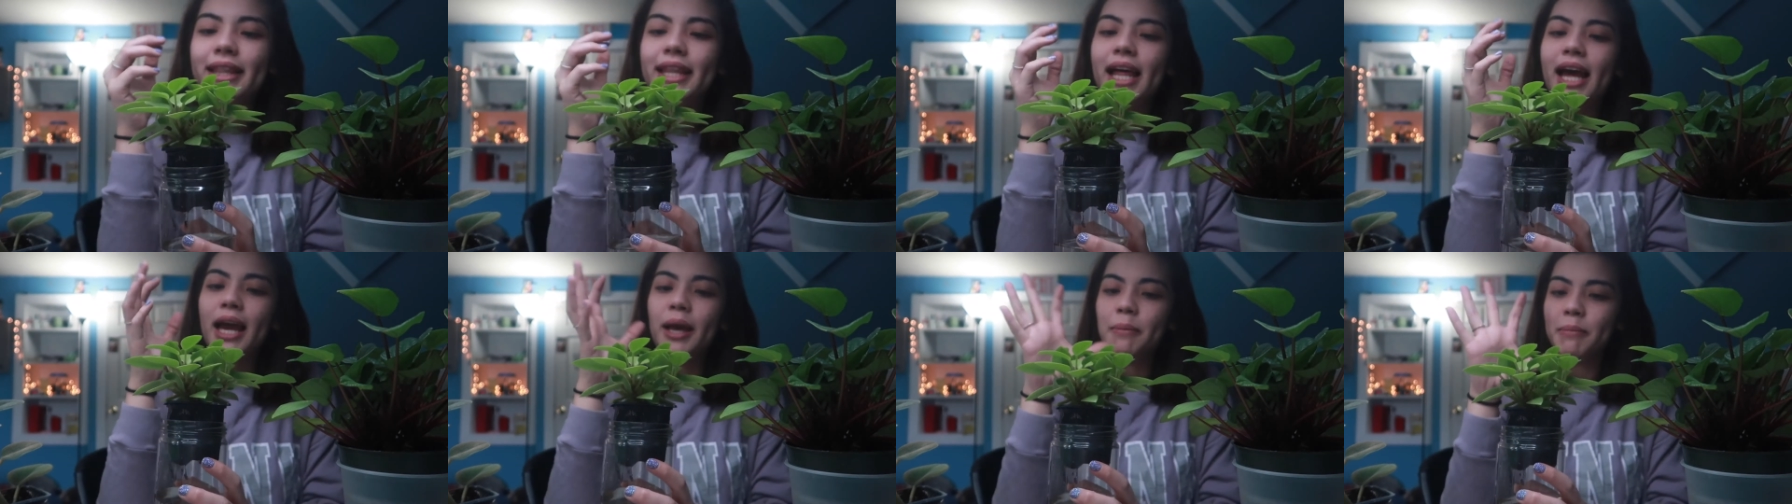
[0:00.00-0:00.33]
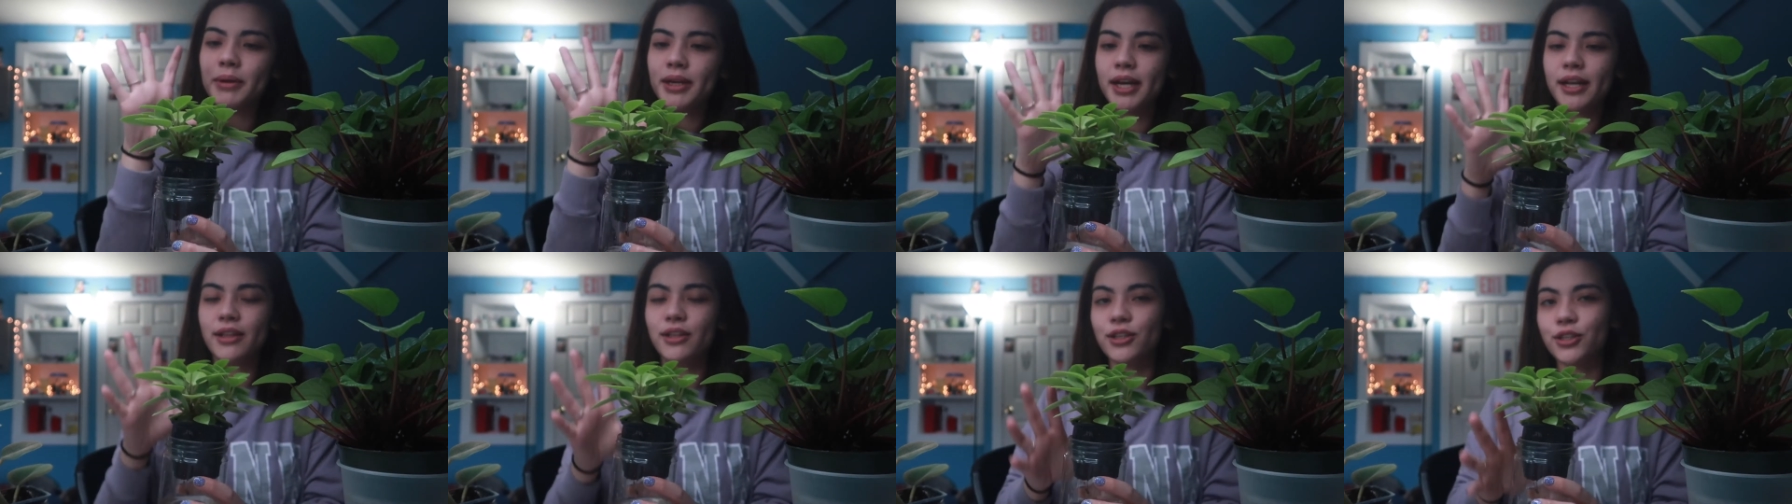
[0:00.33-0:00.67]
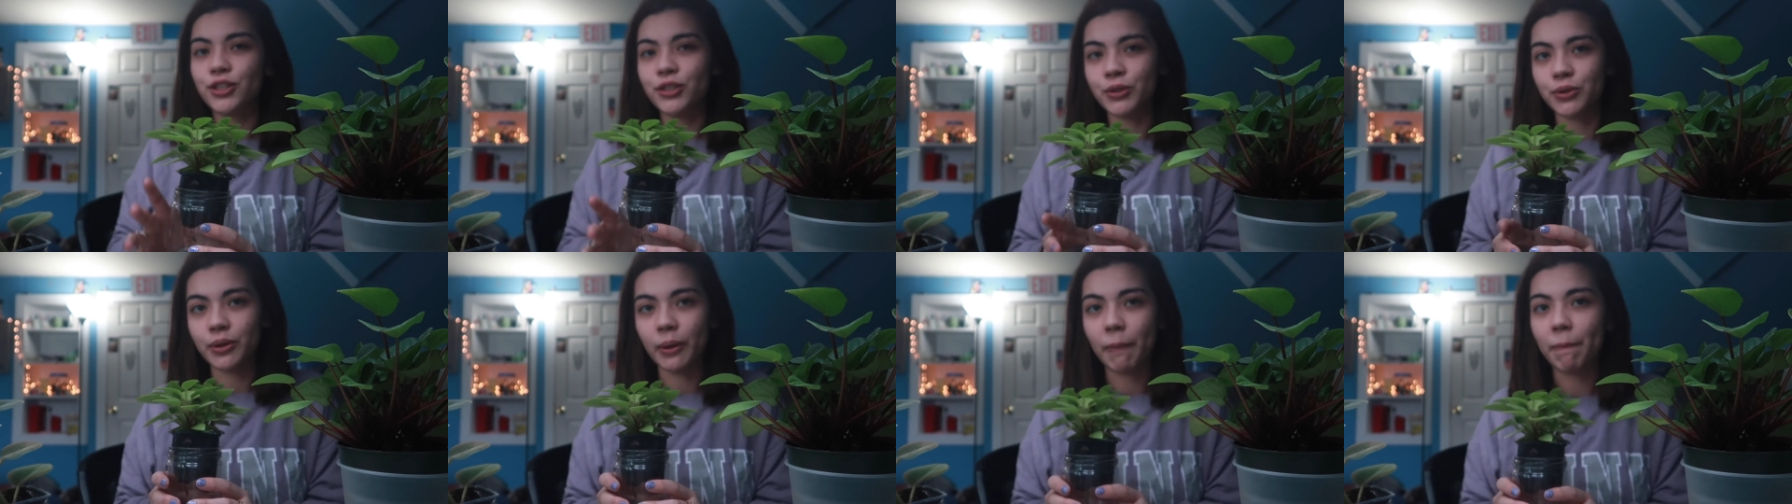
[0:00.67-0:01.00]
lime color
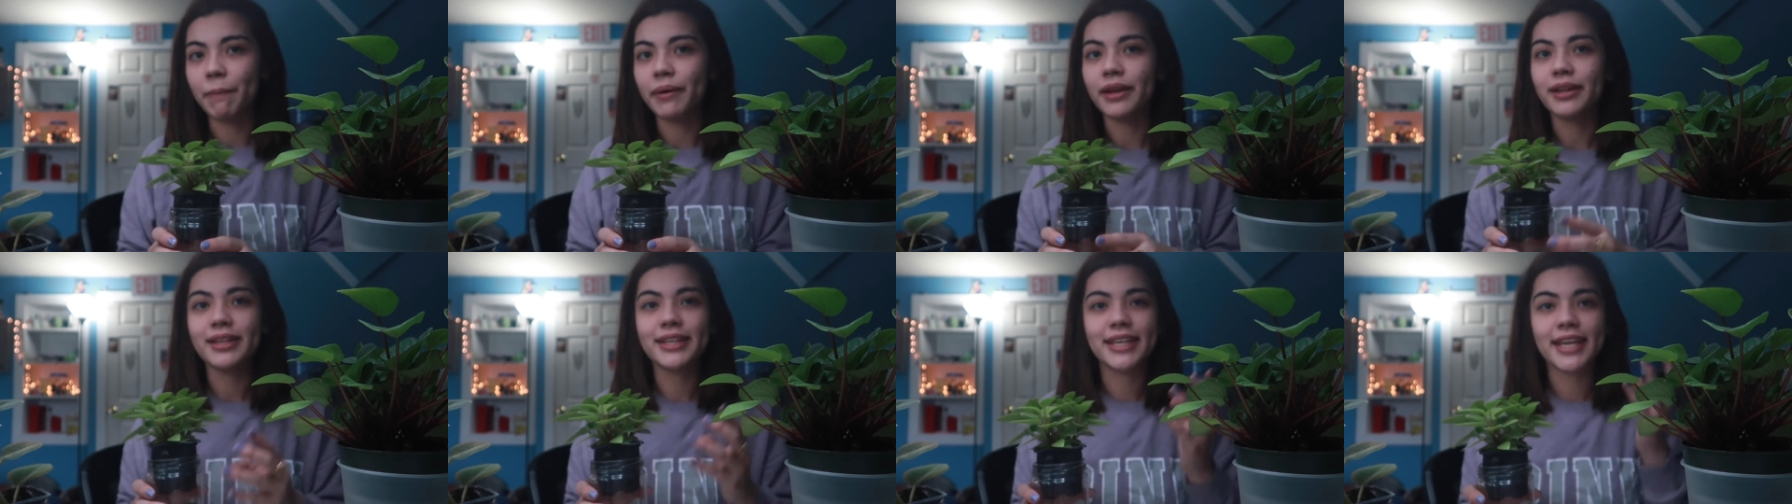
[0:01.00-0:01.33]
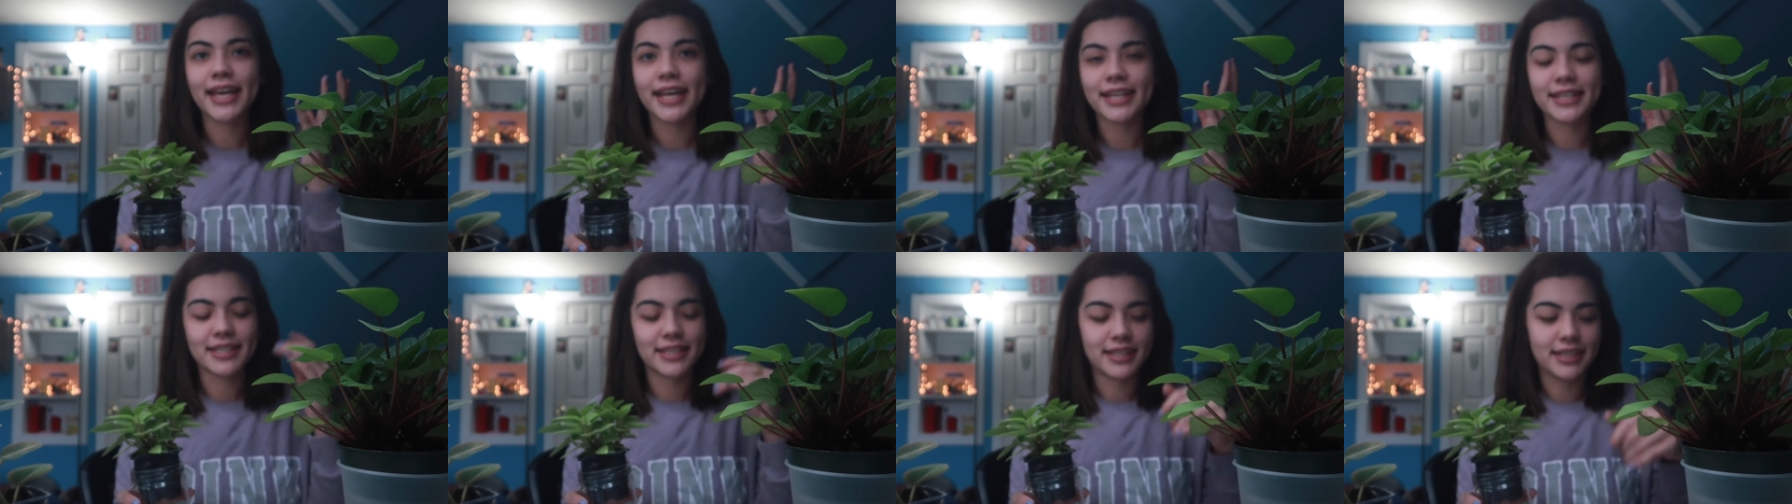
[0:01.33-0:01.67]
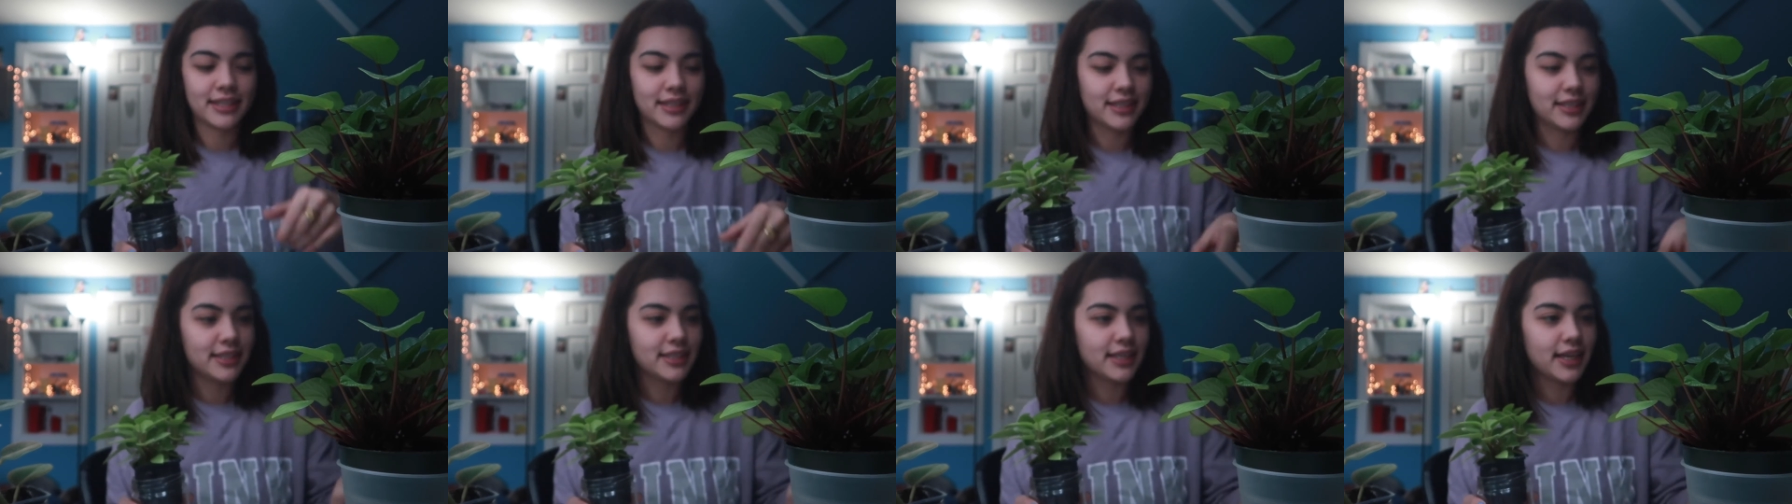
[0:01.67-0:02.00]
to it, but can't see
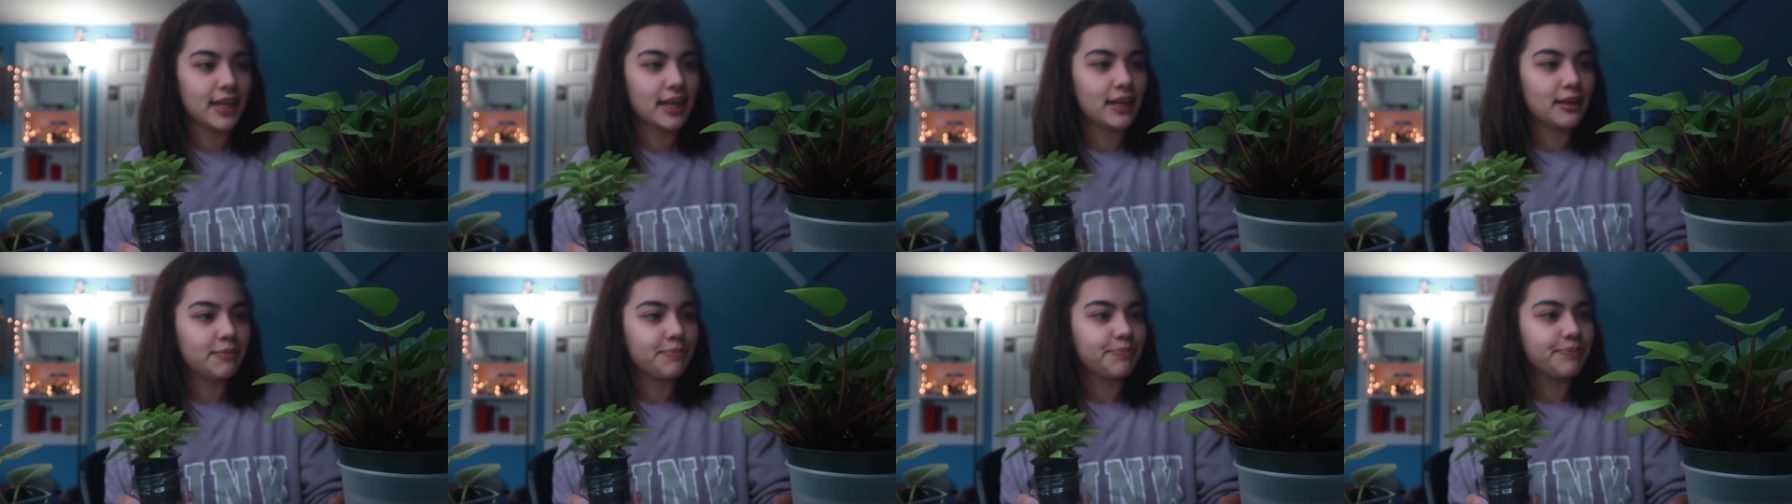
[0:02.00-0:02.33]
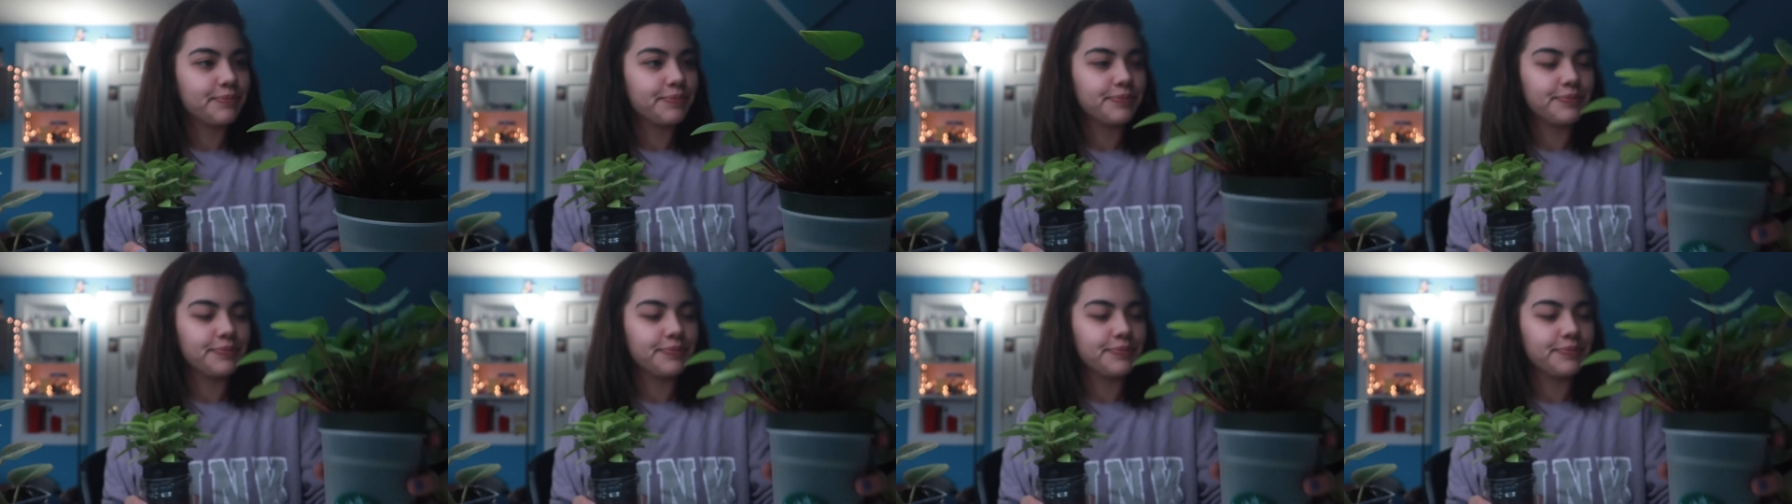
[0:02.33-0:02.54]
it in this lighting.